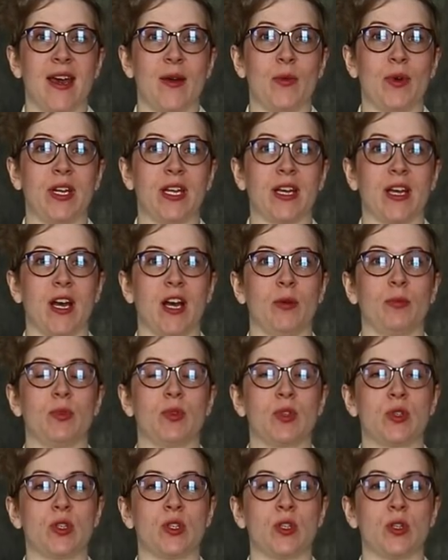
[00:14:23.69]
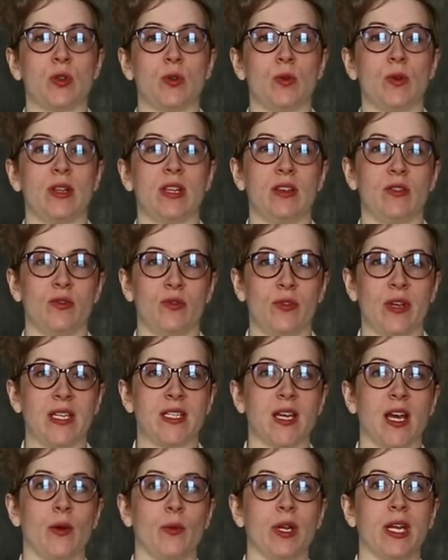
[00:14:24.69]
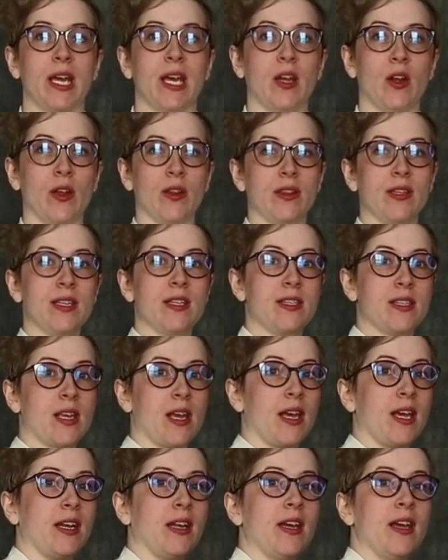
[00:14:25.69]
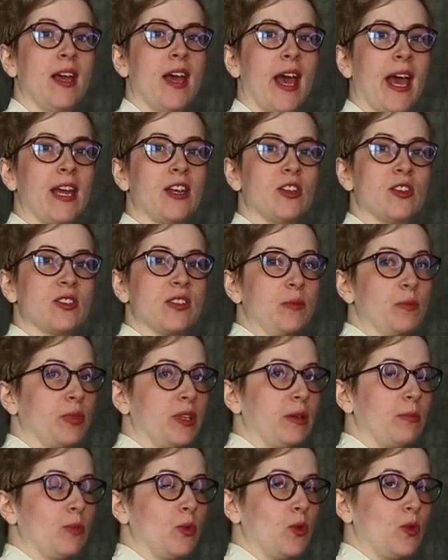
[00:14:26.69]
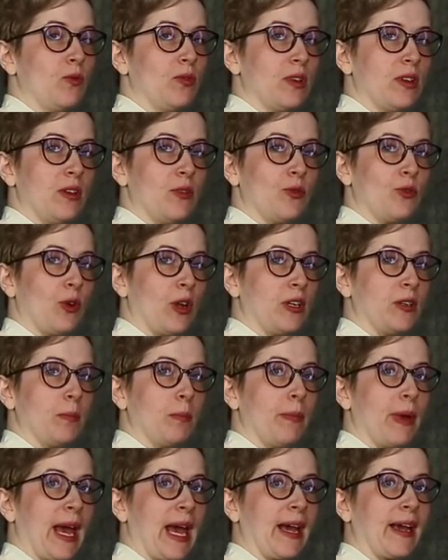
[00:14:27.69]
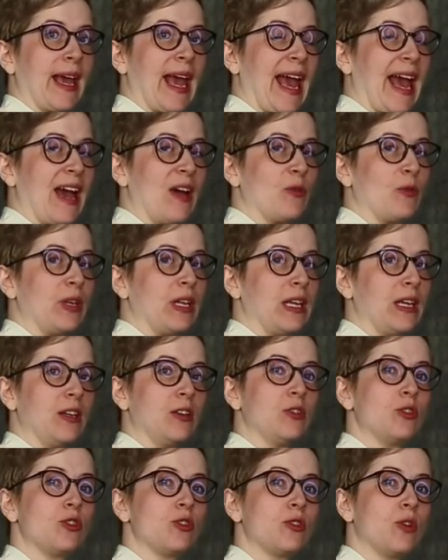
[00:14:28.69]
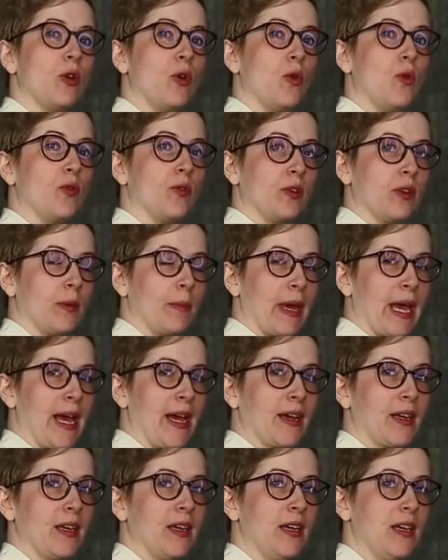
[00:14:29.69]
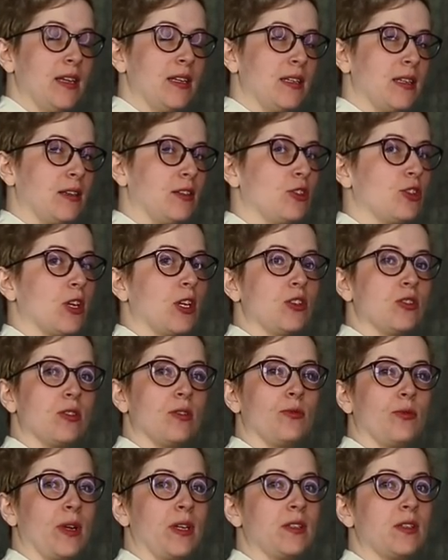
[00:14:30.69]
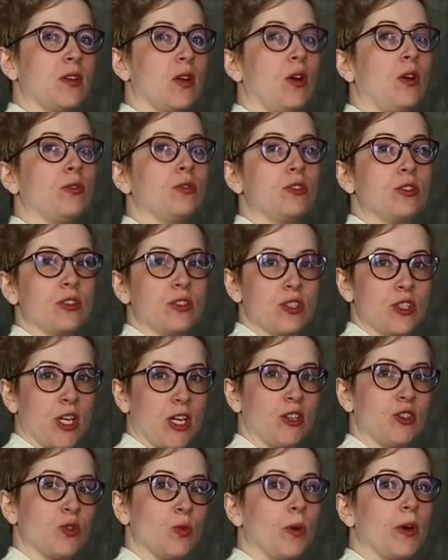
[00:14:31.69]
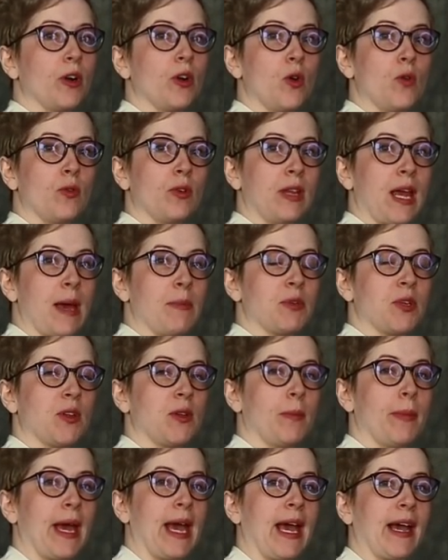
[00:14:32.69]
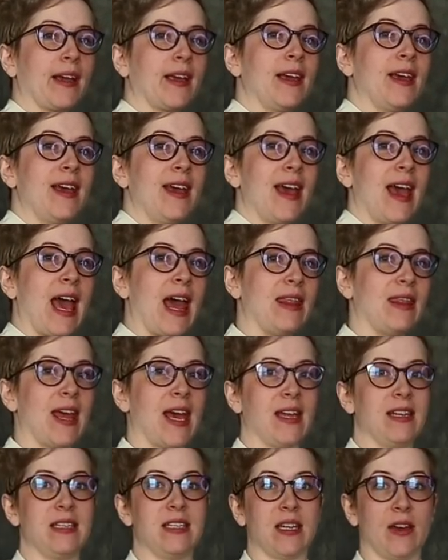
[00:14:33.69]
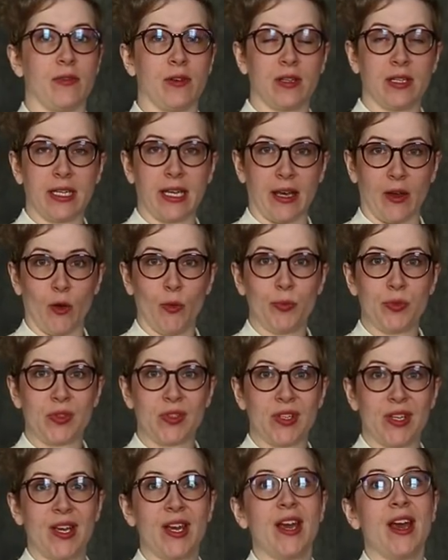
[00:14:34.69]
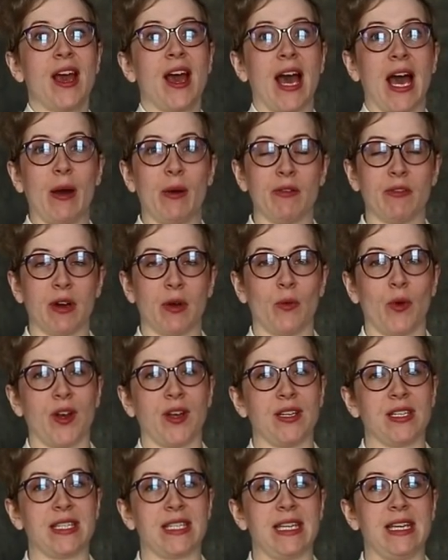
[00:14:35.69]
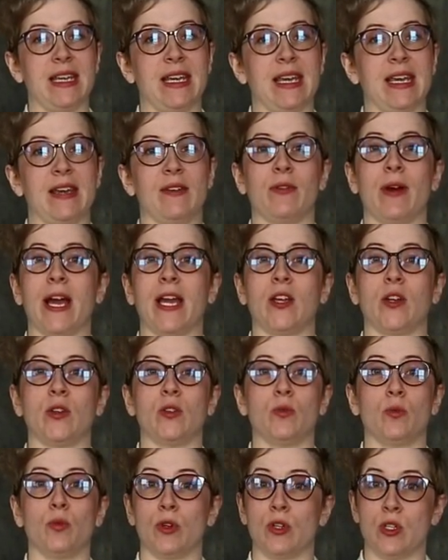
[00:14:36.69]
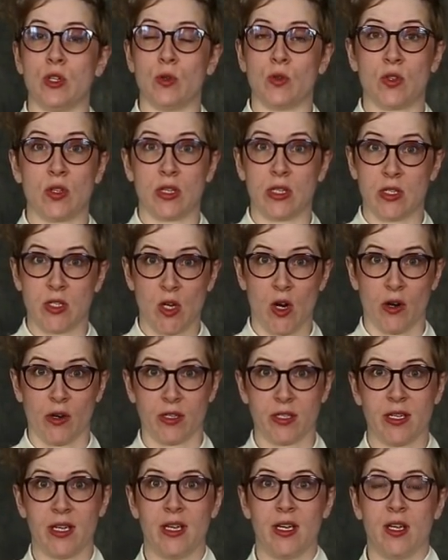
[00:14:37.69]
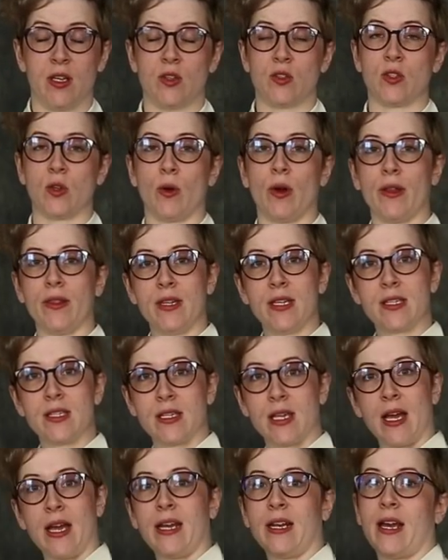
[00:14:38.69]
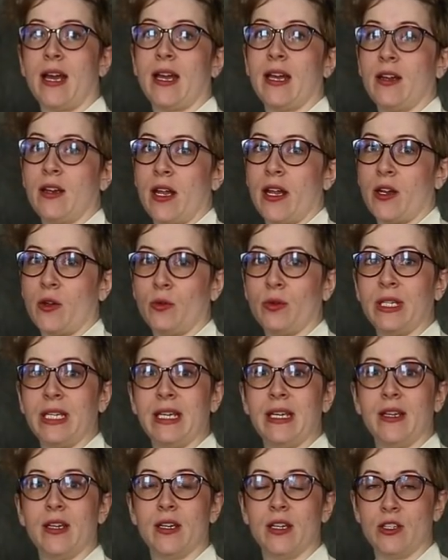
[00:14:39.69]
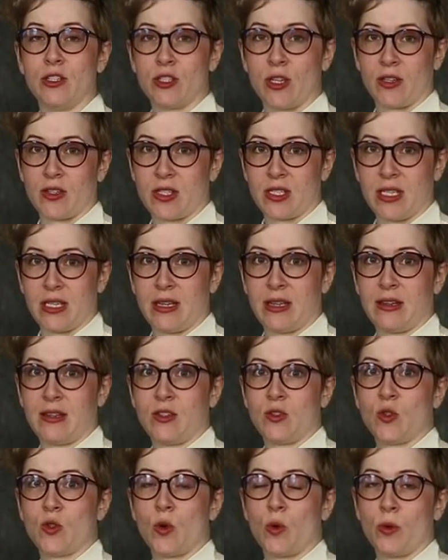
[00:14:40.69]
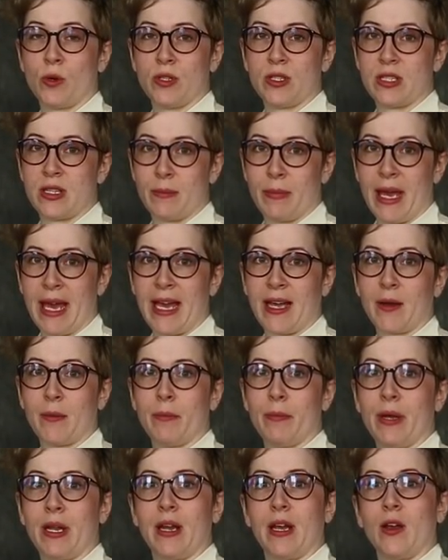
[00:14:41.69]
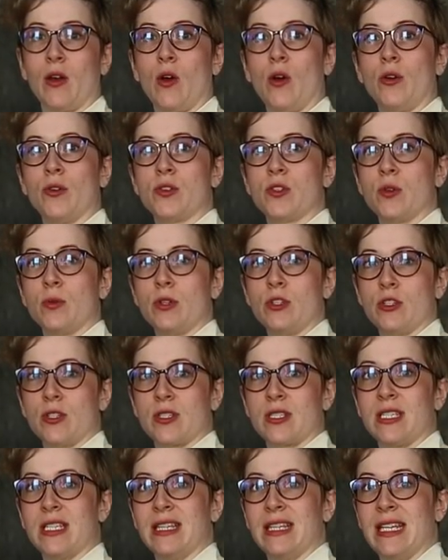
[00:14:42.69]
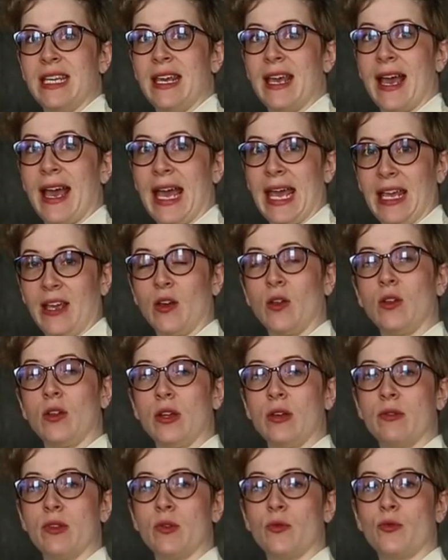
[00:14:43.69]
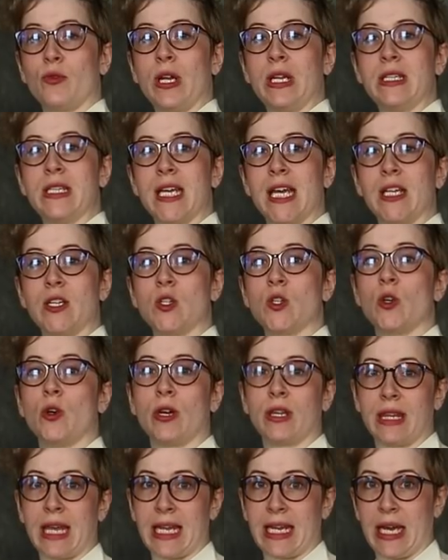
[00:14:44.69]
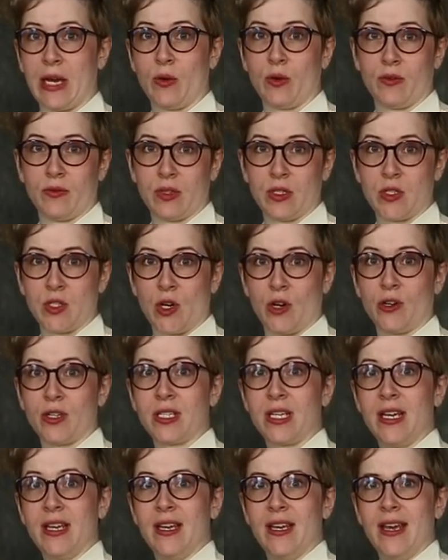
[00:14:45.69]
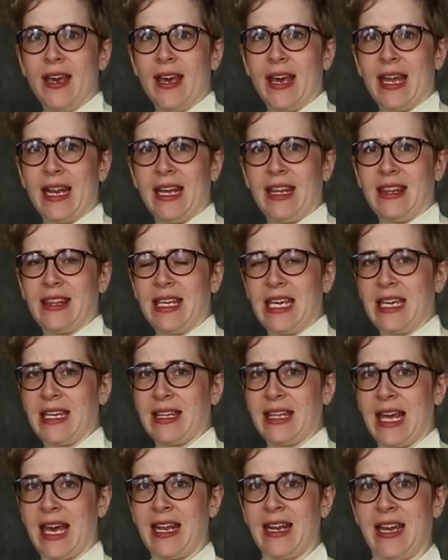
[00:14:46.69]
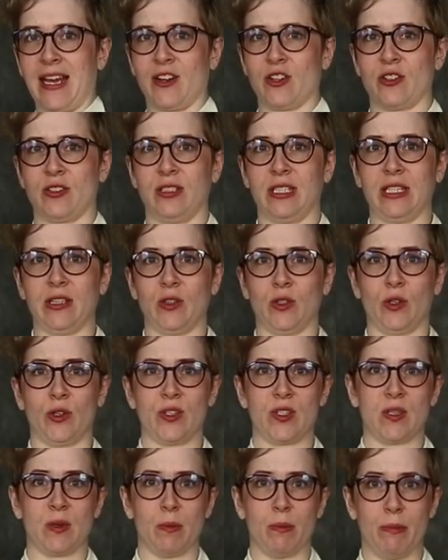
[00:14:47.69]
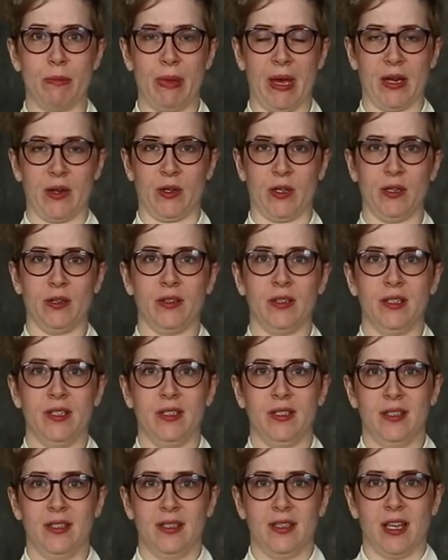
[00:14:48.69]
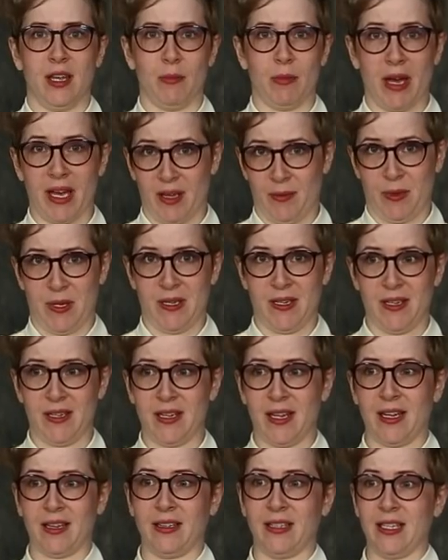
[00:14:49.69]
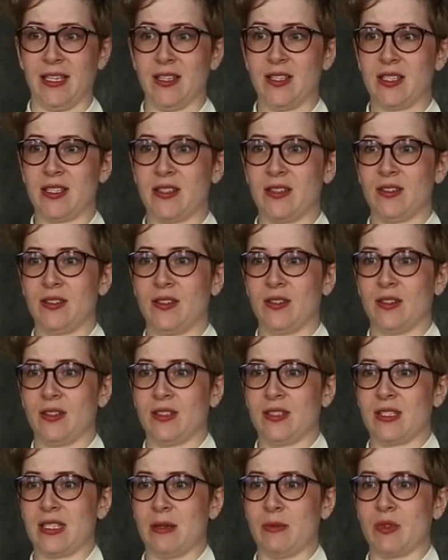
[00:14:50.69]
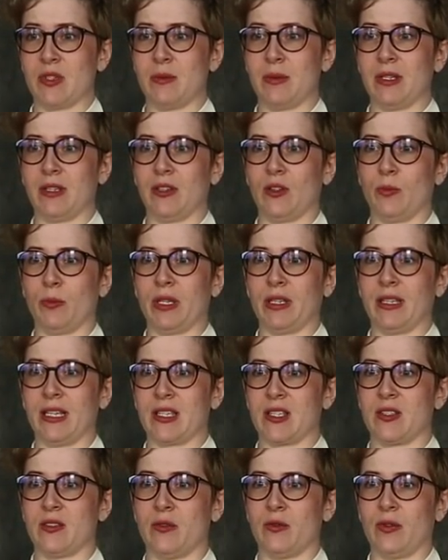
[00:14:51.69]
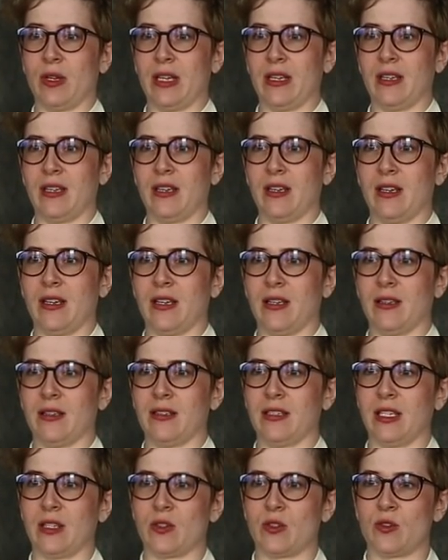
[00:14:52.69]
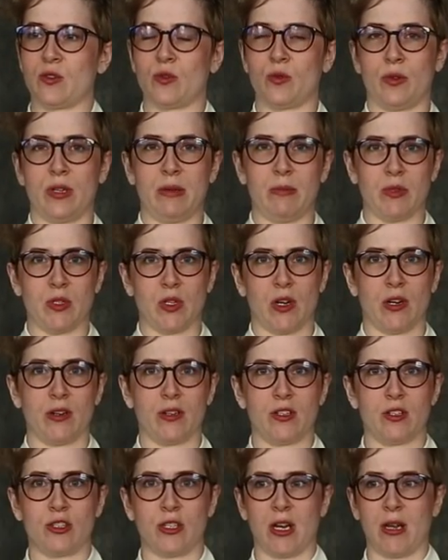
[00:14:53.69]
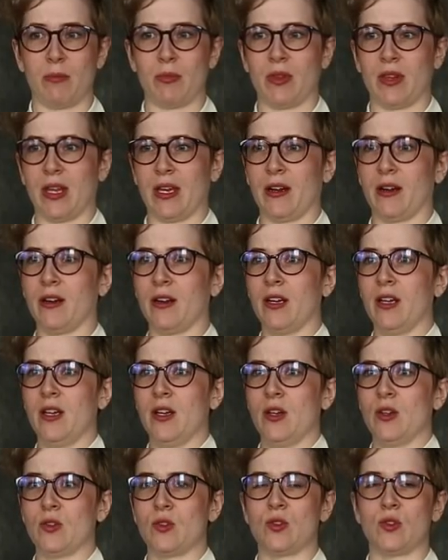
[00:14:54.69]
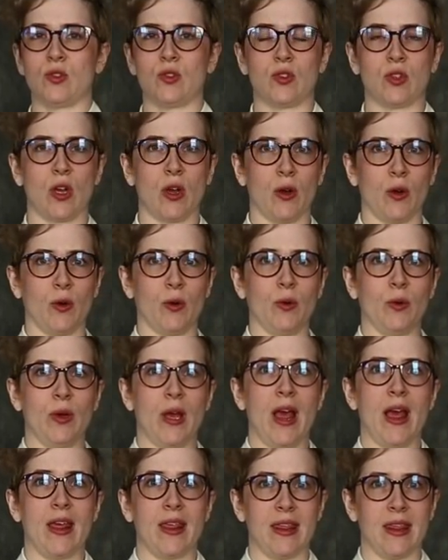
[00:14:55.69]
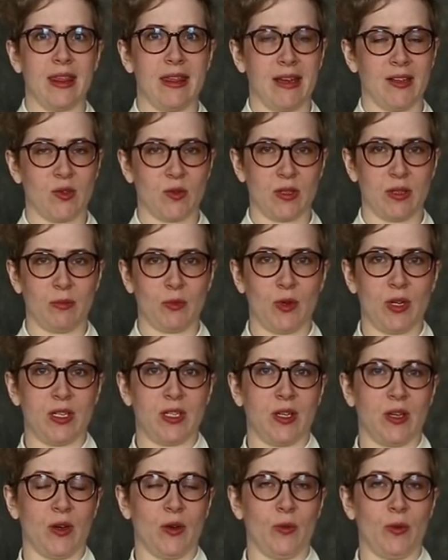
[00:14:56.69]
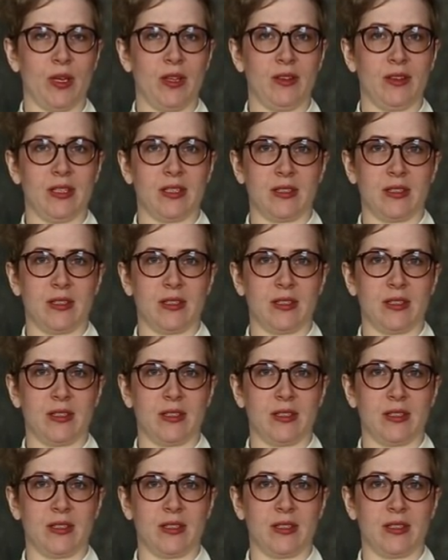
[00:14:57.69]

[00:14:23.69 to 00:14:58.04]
When it comes to the fit, I went ahead on this side and just simply moved the front back half an inch over the back. Didn't change the front at all, just changed where it overlapped on the back, and that definitely helps. However, I wanted to see if I could reduce the dart. So on this side, I not only adjusted towards the back, but I also adjusted the angle of the front and took that out of the dart. And I think that actually looks better, in my opinion at least. It seems to be a little bit less of a uh, extreme dart shape there. So that's what I'm going to go with.